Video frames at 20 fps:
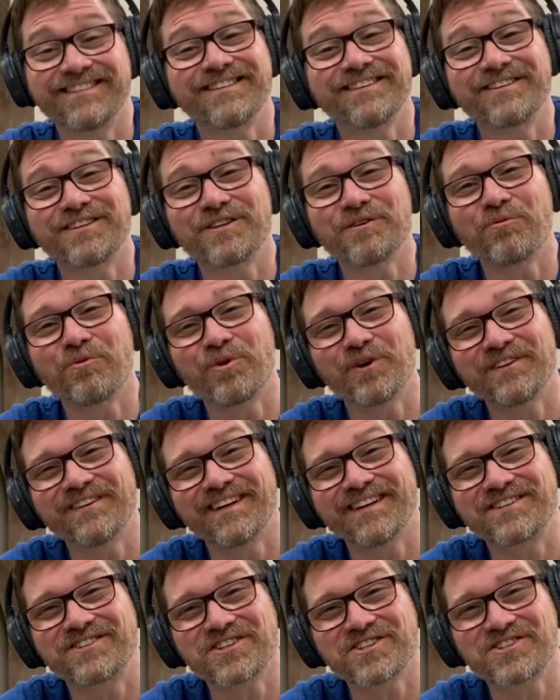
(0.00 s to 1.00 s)
is the wood
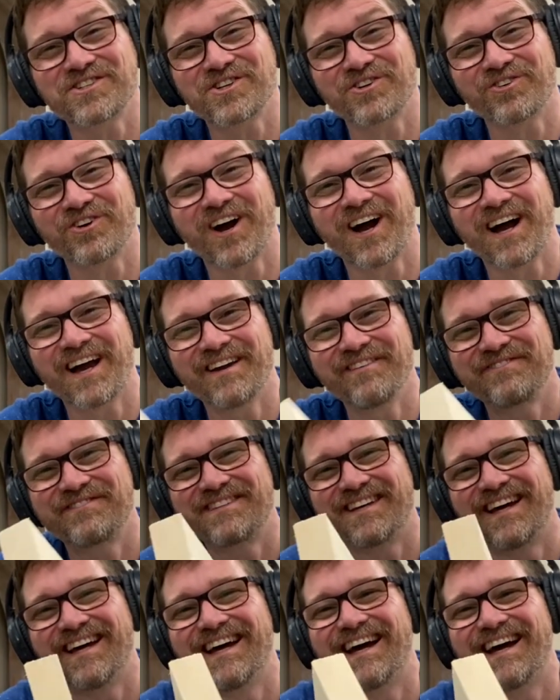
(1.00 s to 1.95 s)
that just arrived.